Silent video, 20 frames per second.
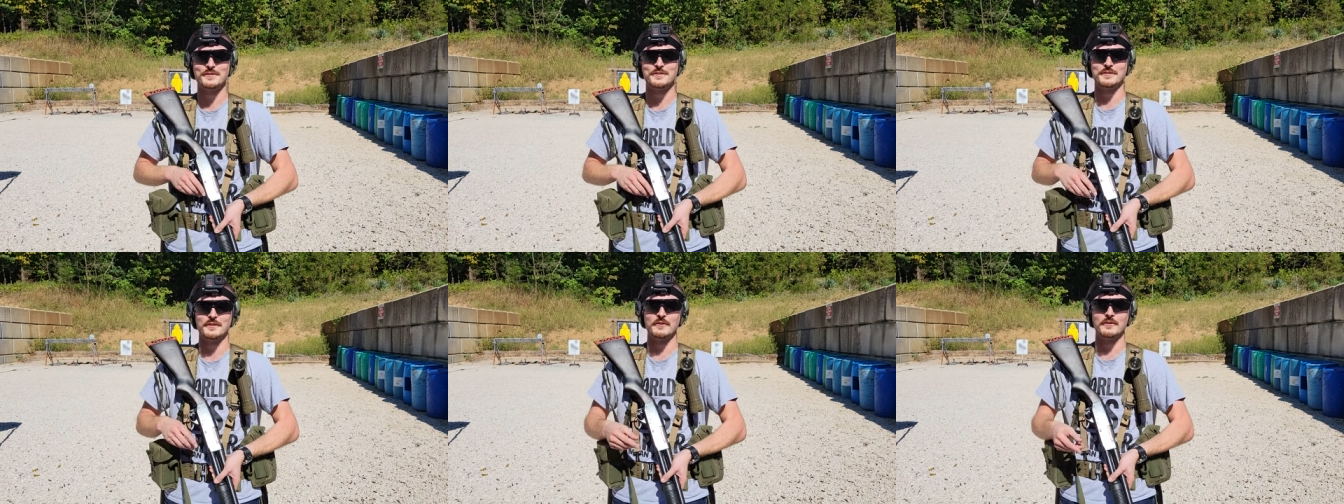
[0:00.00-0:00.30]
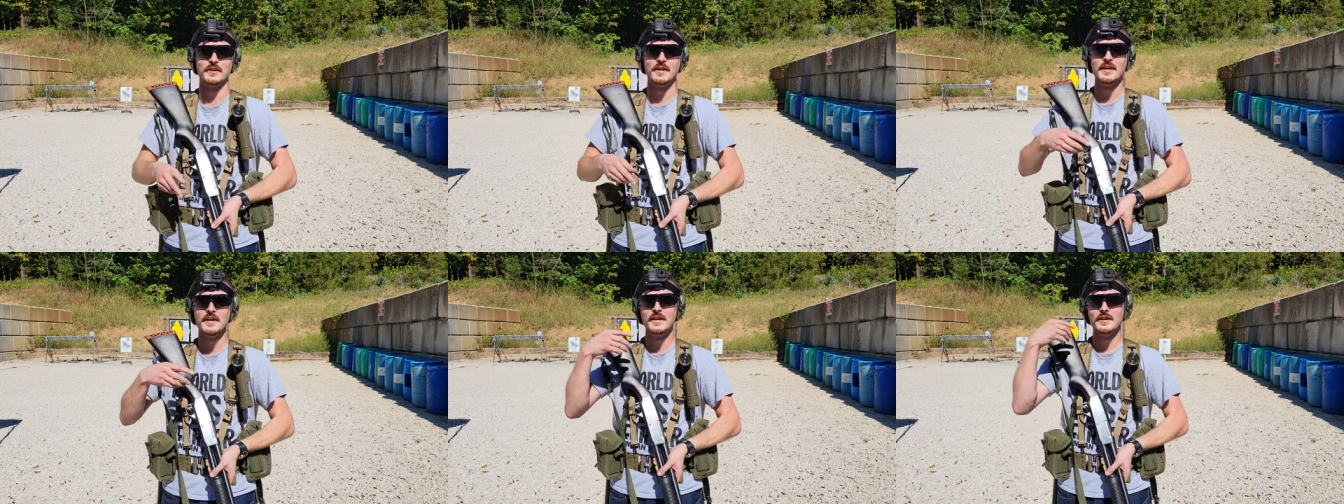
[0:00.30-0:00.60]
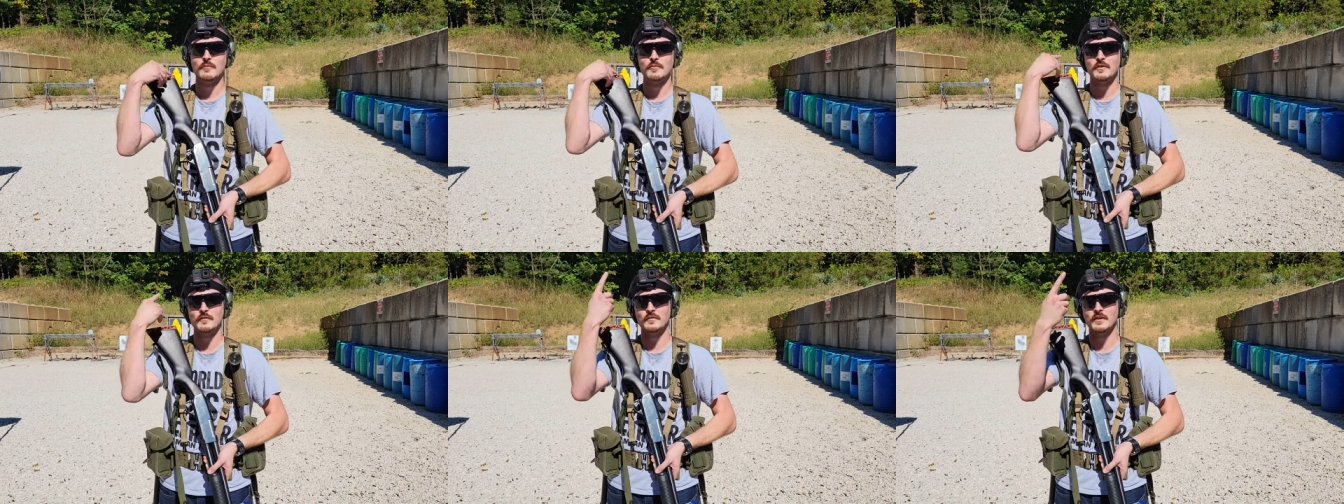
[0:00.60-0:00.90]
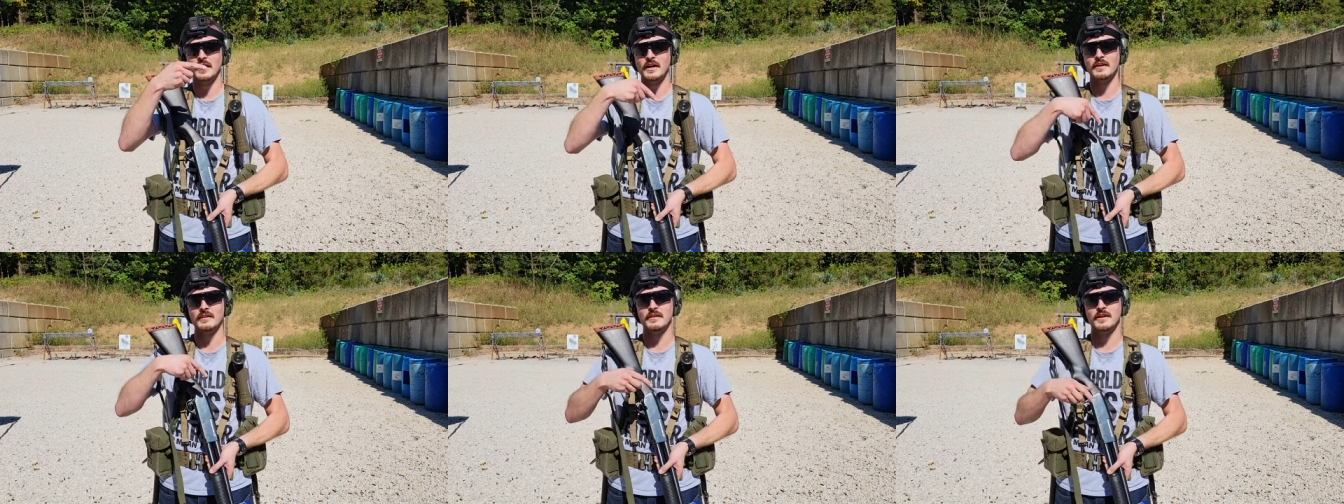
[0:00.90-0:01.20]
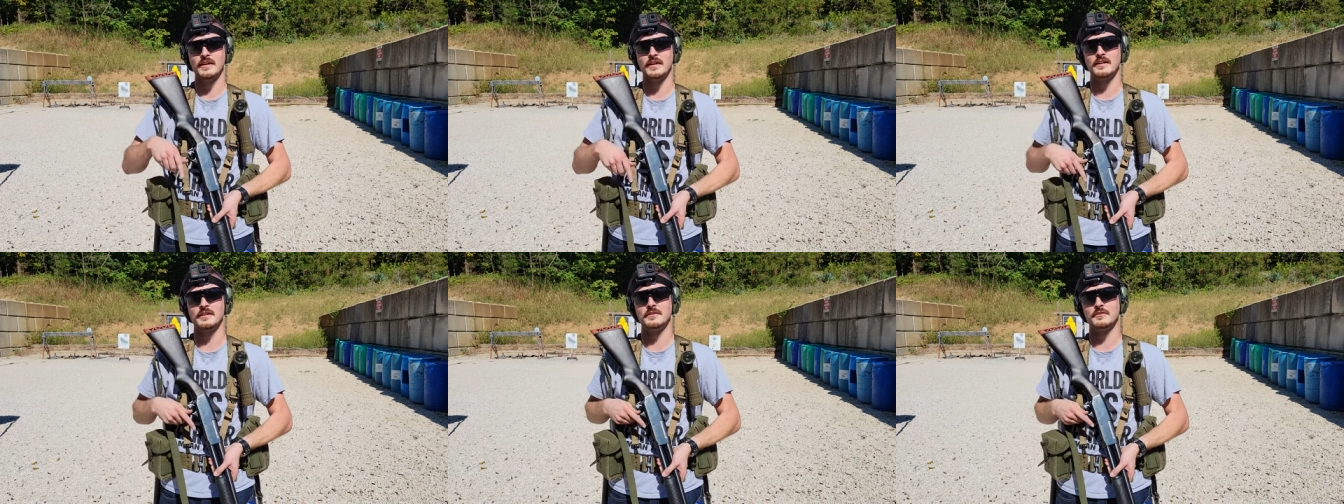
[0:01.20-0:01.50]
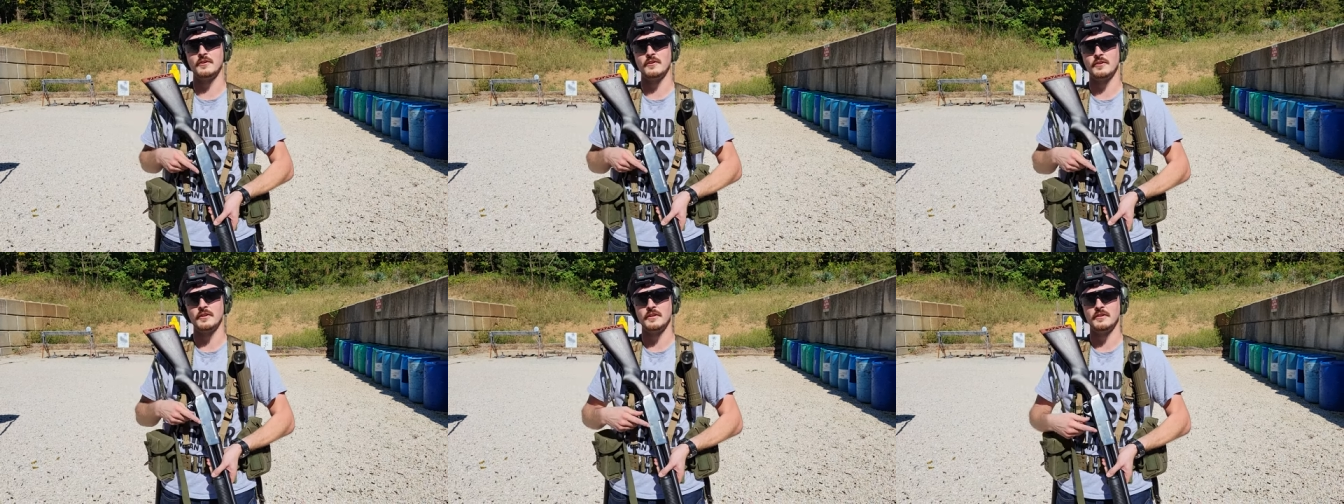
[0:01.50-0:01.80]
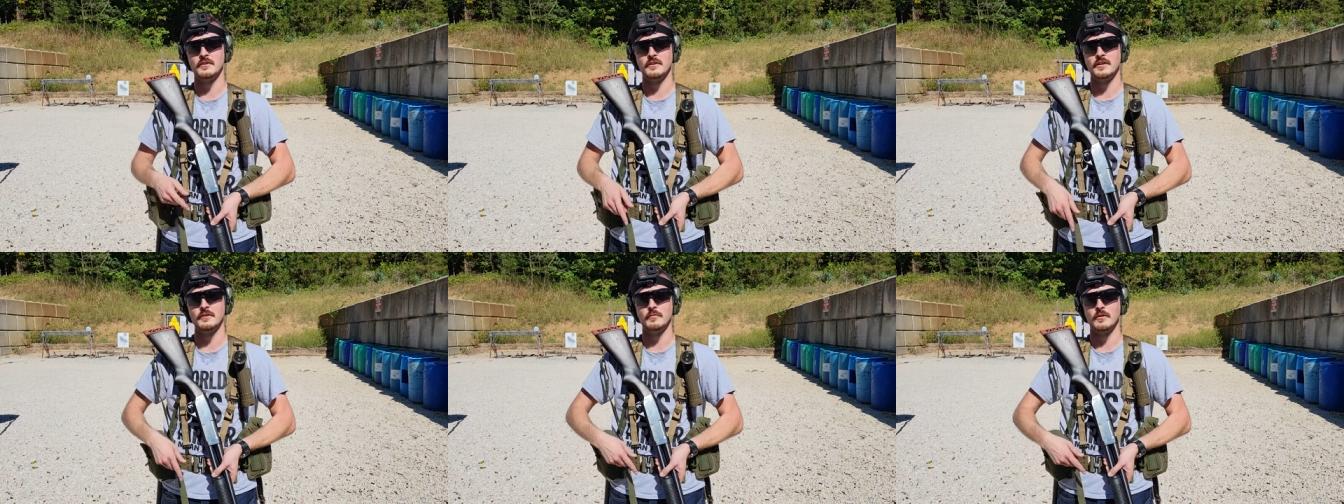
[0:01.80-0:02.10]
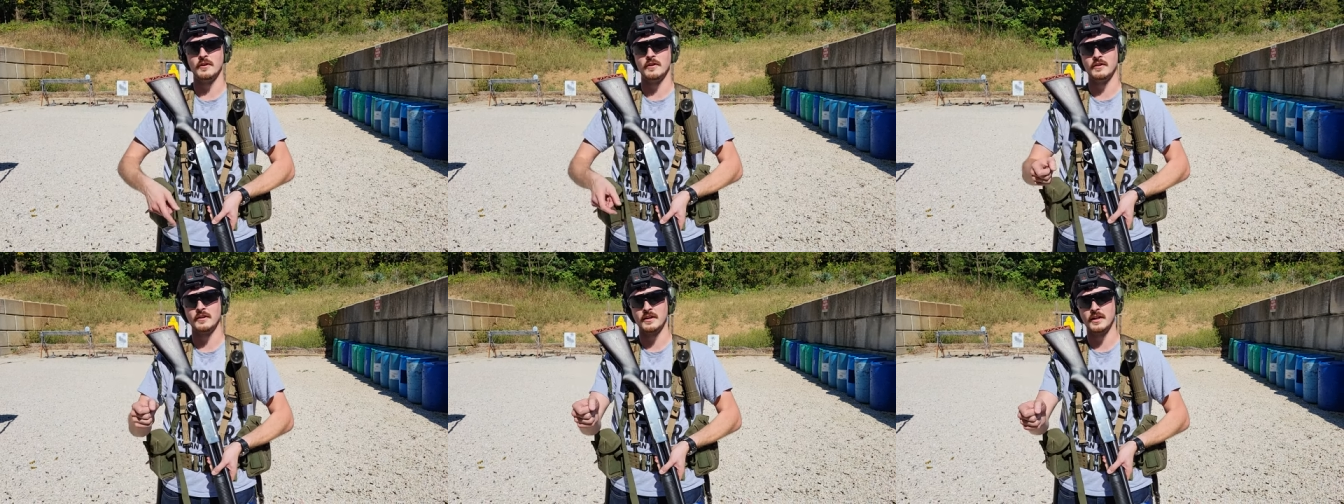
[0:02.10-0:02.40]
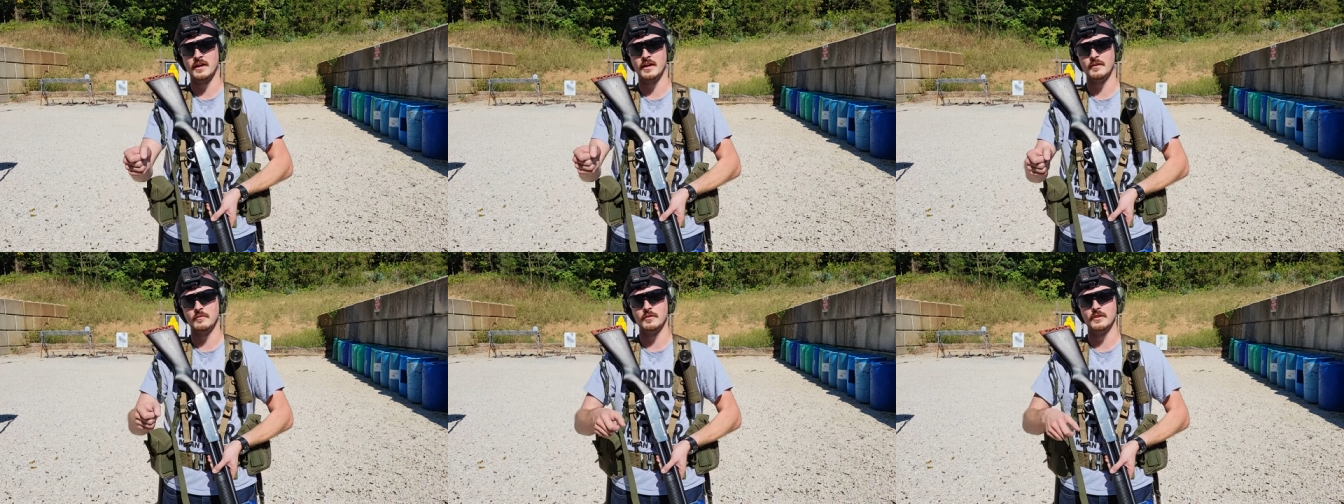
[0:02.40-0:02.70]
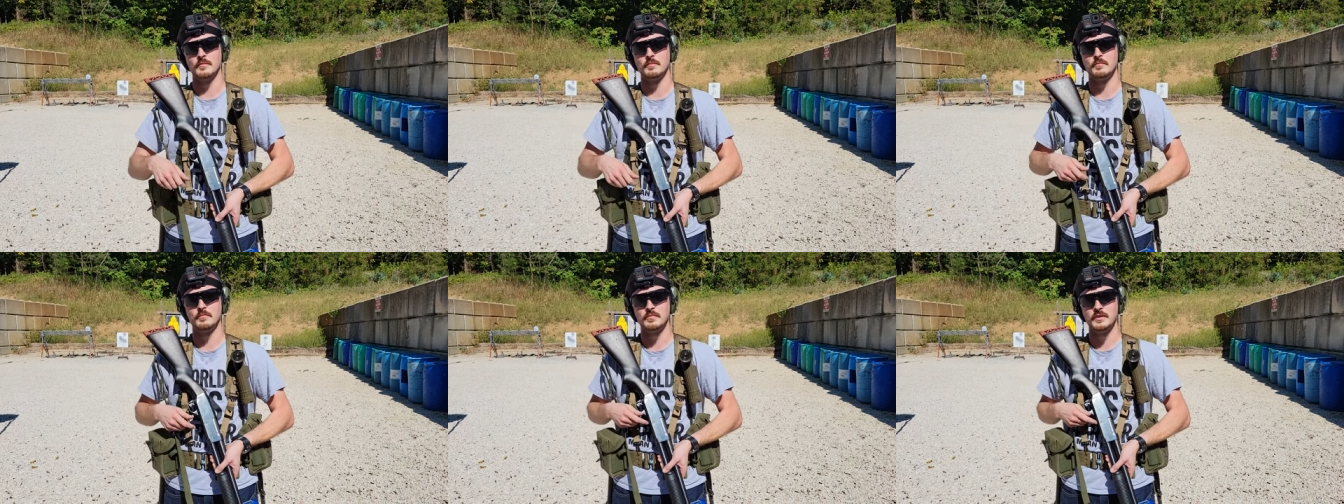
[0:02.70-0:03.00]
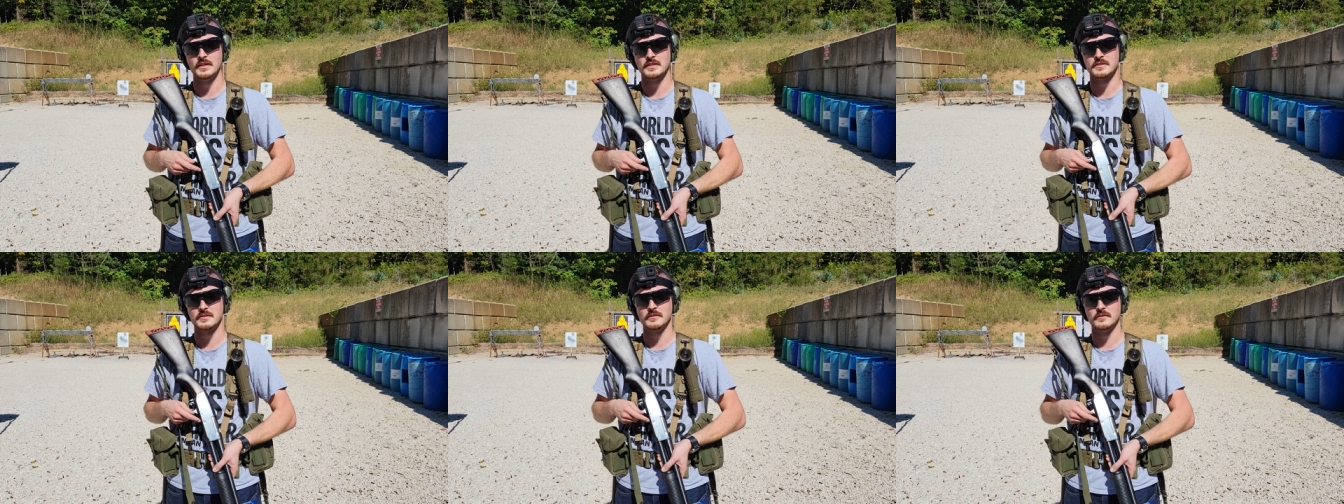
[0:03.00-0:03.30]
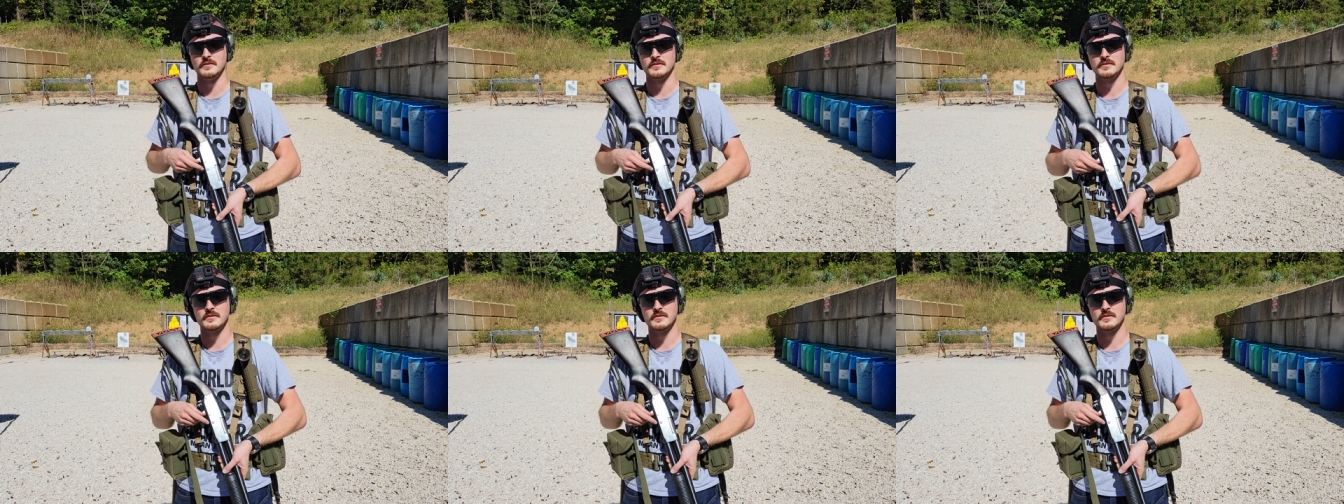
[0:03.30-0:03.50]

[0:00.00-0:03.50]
So we've got like dirty hoodie wearing guy with a pistol.